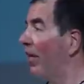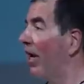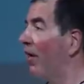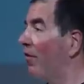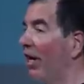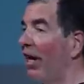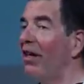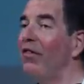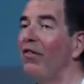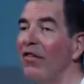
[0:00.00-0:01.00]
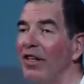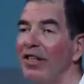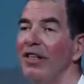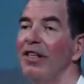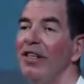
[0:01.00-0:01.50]
somebody else, kids?
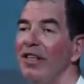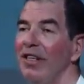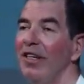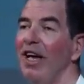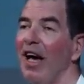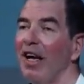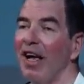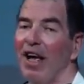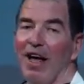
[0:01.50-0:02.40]
Yeah.